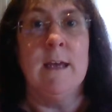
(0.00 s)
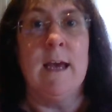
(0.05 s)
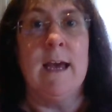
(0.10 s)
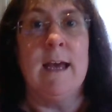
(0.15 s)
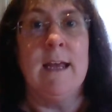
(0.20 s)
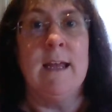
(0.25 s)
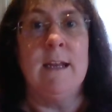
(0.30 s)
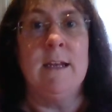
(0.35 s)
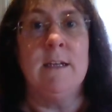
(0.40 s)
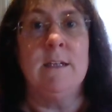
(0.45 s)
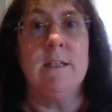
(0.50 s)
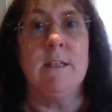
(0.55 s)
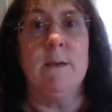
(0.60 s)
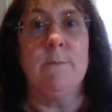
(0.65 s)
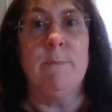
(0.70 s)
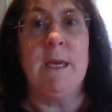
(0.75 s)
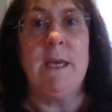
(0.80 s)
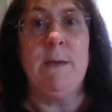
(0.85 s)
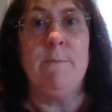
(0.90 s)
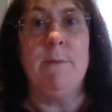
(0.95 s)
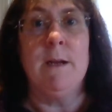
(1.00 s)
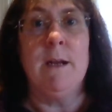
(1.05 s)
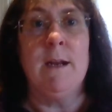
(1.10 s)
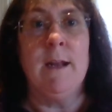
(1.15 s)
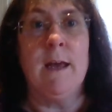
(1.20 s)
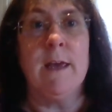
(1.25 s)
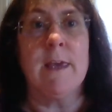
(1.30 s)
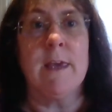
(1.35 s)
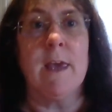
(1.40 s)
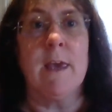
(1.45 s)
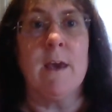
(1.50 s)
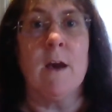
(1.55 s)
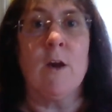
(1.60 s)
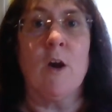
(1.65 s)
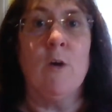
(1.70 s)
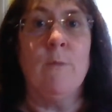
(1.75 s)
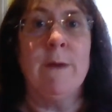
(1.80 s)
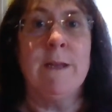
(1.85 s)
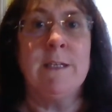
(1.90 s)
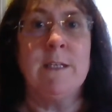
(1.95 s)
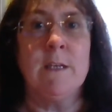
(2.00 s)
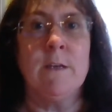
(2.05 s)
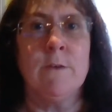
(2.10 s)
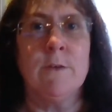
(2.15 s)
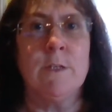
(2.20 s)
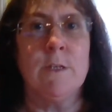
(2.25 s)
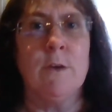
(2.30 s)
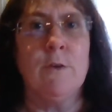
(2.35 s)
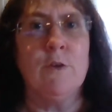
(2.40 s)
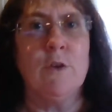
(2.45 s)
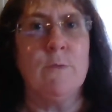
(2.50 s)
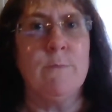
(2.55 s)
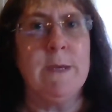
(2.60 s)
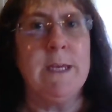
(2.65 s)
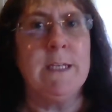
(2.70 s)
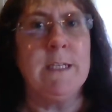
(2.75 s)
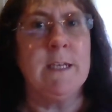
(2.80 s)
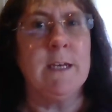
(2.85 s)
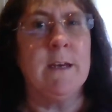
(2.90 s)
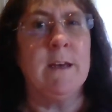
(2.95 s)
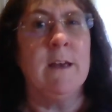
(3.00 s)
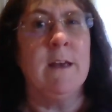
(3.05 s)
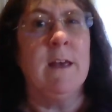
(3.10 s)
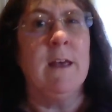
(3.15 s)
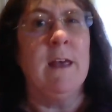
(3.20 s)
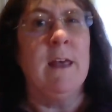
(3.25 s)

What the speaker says: and that people are liking and commenting on social media.